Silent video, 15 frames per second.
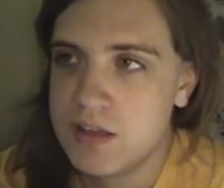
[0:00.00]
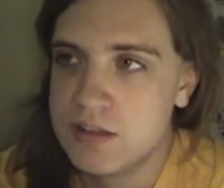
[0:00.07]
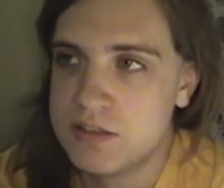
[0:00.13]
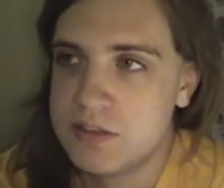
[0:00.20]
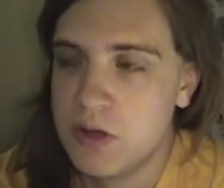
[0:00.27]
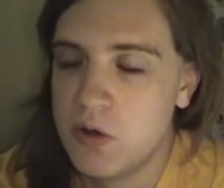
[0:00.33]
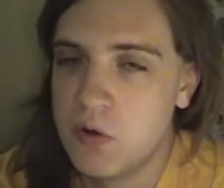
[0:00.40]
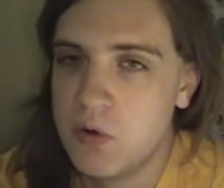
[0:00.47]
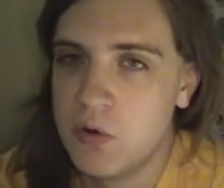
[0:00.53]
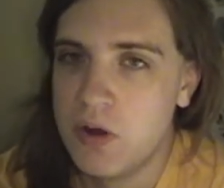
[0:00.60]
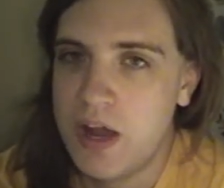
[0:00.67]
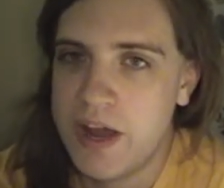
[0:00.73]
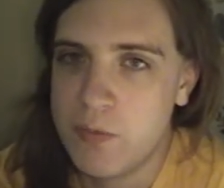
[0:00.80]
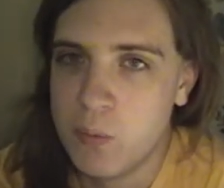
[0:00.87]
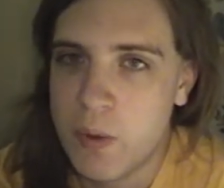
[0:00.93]
So
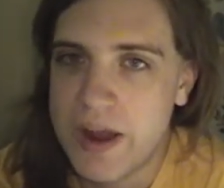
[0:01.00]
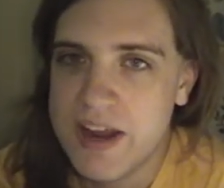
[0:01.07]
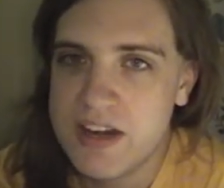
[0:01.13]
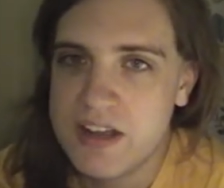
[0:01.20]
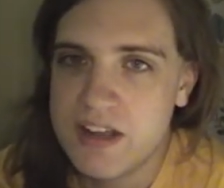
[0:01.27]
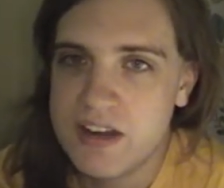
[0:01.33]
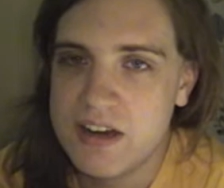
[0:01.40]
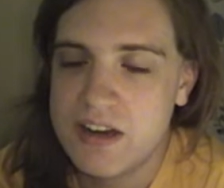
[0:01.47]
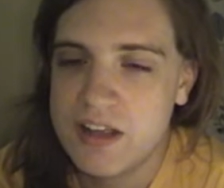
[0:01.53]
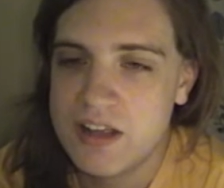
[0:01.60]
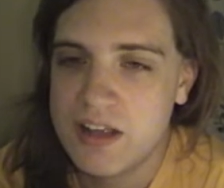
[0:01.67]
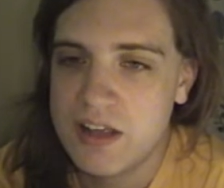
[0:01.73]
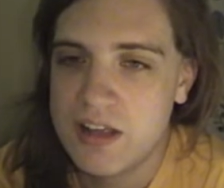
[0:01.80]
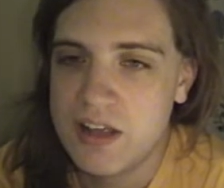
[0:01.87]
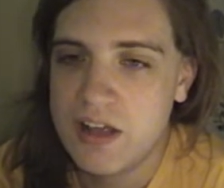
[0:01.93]
I waited,
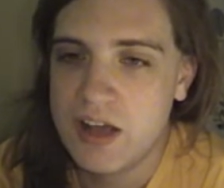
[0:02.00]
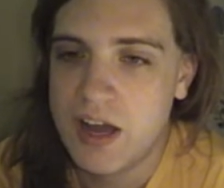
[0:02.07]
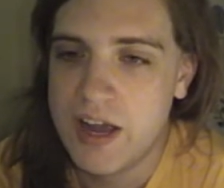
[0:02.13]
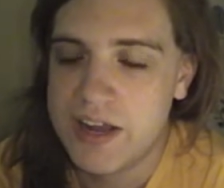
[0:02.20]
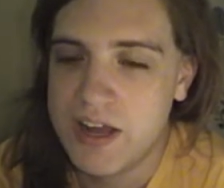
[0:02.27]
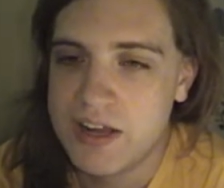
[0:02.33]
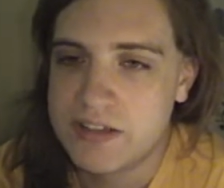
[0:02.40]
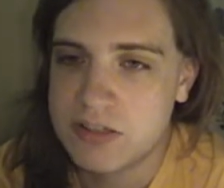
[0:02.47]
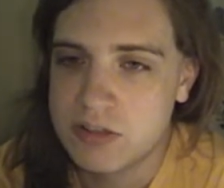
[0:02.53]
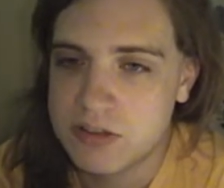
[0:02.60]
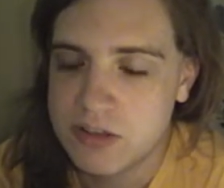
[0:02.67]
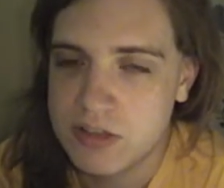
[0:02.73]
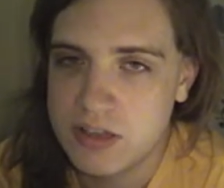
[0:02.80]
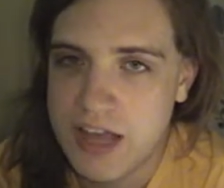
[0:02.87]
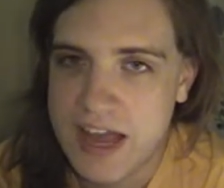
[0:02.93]
I
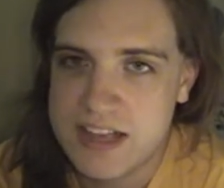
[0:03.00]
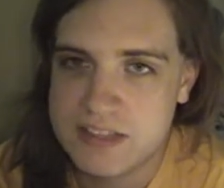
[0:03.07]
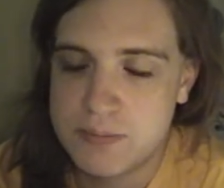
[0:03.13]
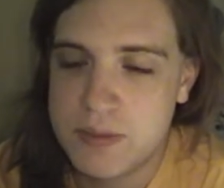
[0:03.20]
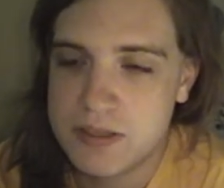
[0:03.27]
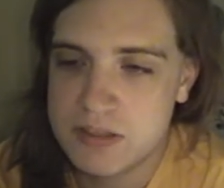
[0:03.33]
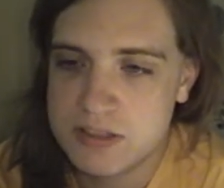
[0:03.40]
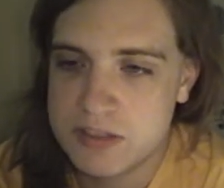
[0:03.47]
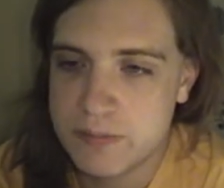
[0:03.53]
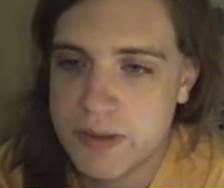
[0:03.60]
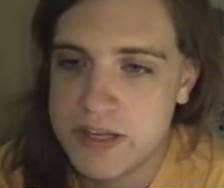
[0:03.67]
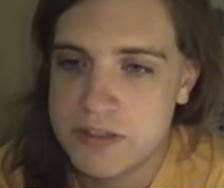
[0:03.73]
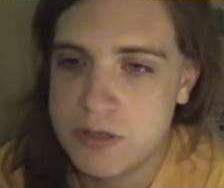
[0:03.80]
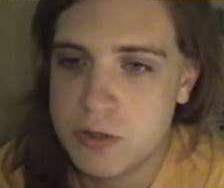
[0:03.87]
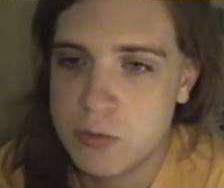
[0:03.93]
took the last pills a
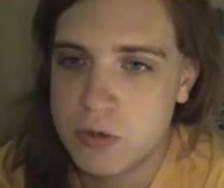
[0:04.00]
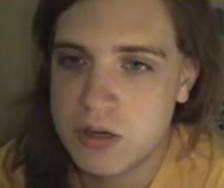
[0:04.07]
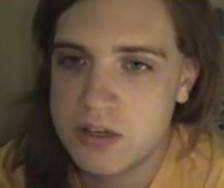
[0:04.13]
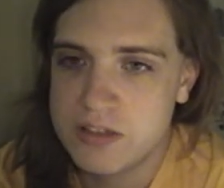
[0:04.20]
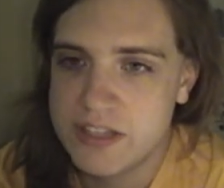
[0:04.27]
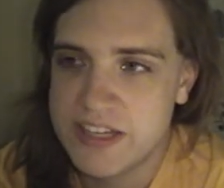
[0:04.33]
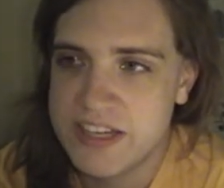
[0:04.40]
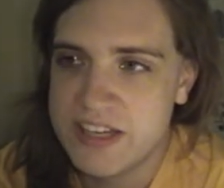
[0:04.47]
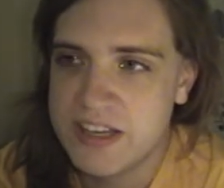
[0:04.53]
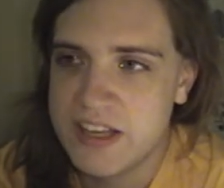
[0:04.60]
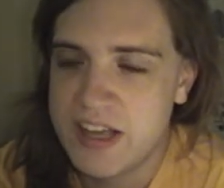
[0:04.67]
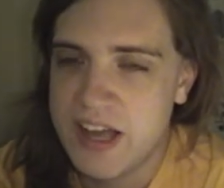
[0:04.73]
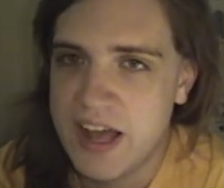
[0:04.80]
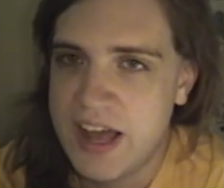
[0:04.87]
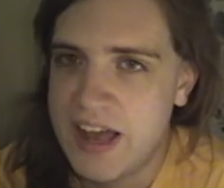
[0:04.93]
bit too early,
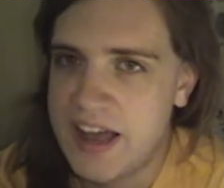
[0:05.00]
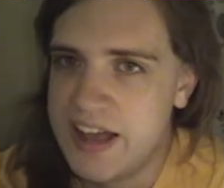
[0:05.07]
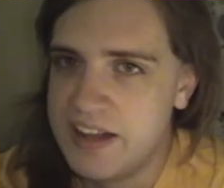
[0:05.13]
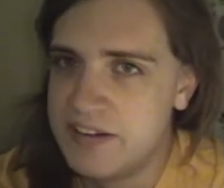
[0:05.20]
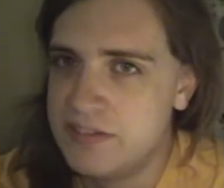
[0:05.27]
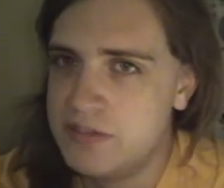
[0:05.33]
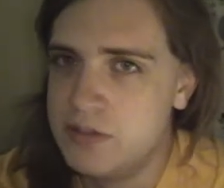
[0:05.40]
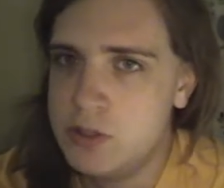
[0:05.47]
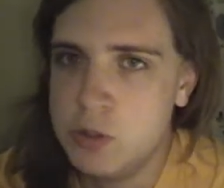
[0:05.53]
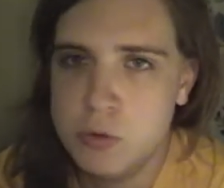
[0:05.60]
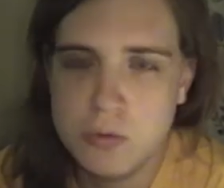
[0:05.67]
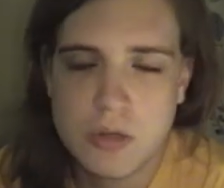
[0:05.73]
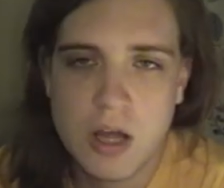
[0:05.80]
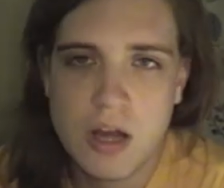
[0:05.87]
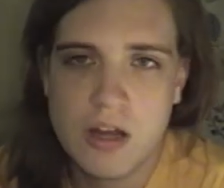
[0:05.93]
and
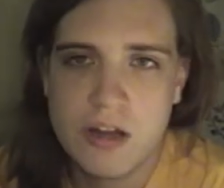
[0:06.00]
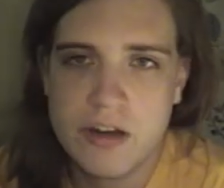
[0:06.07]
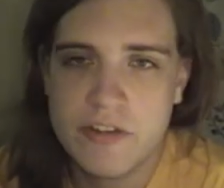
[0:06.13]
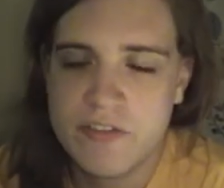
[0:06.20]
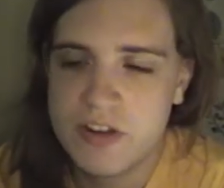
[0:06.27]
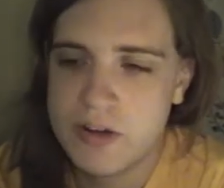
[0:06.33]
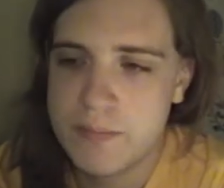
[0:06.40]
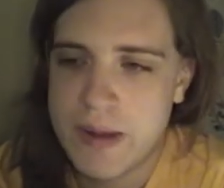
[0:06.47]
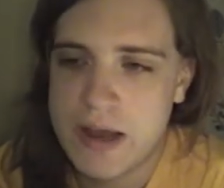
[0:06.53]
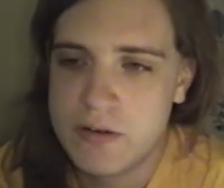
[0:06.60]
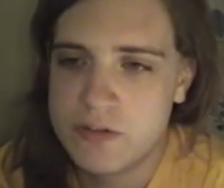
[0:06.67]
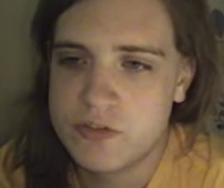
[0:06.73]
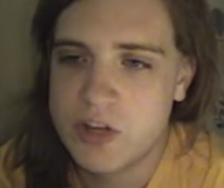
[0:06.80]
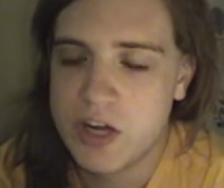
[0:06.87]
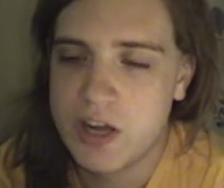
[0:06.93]
too long of an
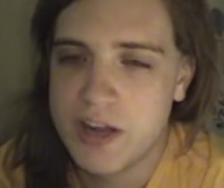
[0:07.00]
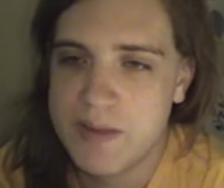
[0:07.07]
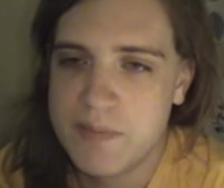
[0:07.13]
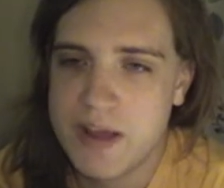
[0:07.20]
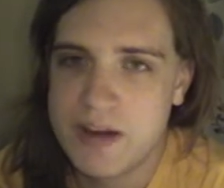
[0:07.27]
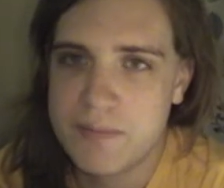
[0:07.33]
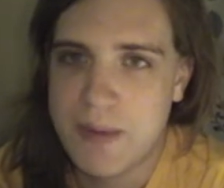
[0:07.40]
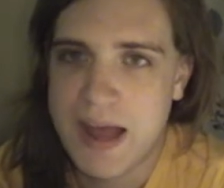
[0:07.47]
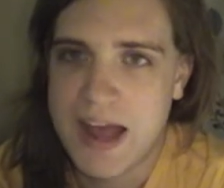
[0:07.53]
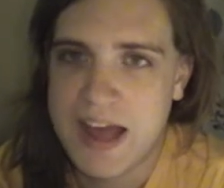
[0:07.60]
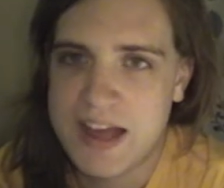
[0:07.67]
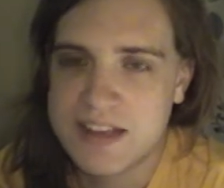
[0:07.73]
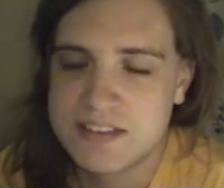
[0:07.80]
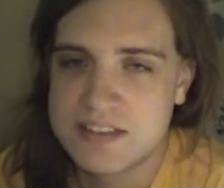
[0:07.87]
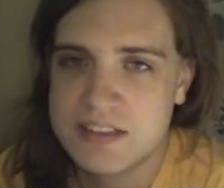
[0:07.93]
amount of time had
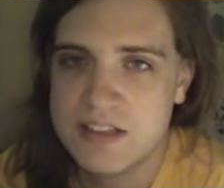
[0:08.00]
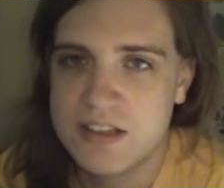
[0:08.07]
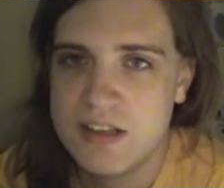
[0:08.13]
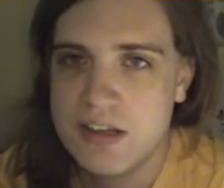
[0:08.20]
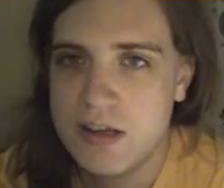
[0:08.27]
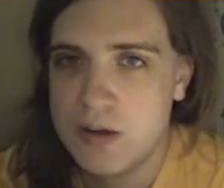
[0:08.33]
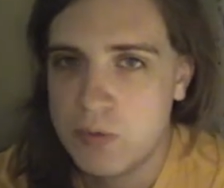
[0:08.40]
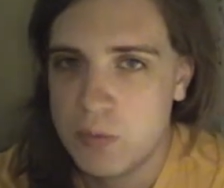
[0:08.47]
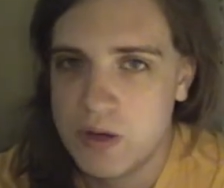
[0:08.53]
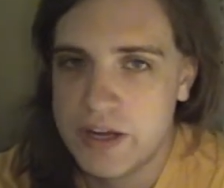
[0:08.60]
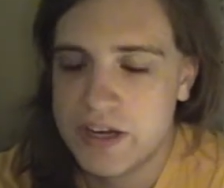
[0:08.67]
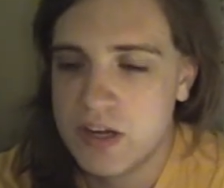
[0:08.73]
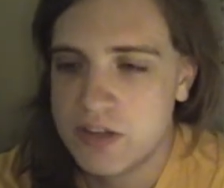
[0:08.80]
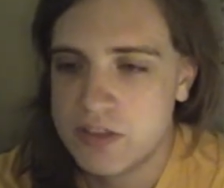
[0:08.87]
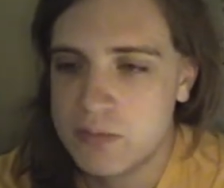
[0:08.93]
passed when
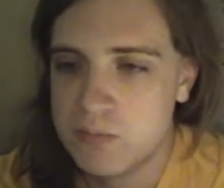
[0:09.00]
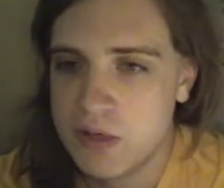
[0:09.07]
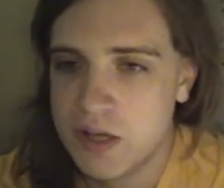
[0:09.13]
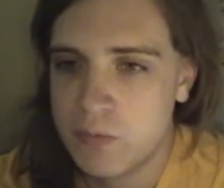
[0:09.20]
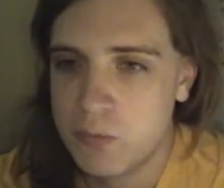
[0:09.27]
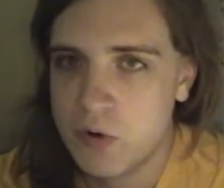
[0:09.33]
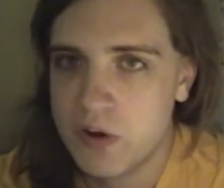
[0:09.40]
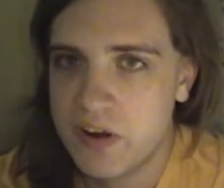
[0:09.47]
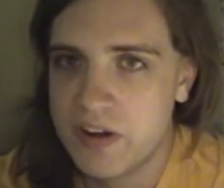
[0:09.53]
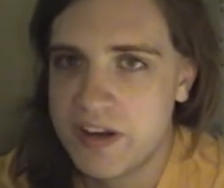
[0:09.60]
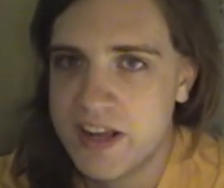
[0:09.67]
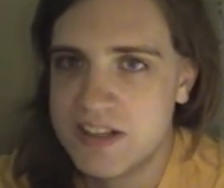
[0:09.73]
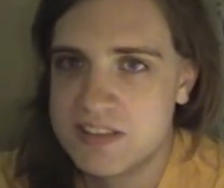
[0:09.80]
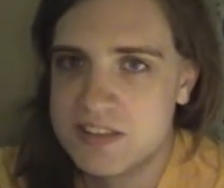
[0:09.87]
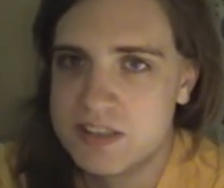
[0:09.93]
I got the blood work,
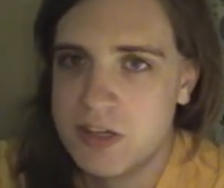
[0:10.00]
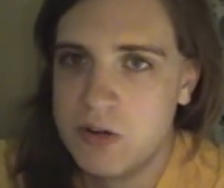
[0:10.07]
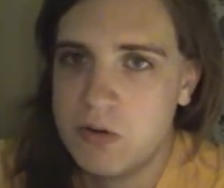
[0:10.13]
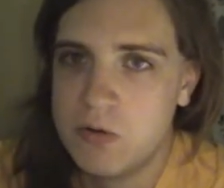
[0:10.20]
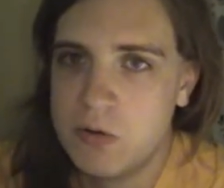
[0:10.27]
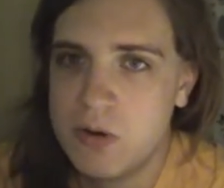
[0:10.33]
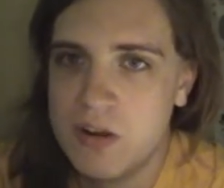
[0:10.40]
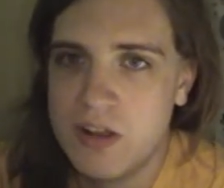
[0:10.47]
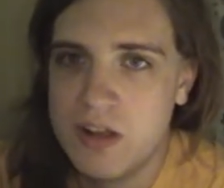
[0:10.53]
and so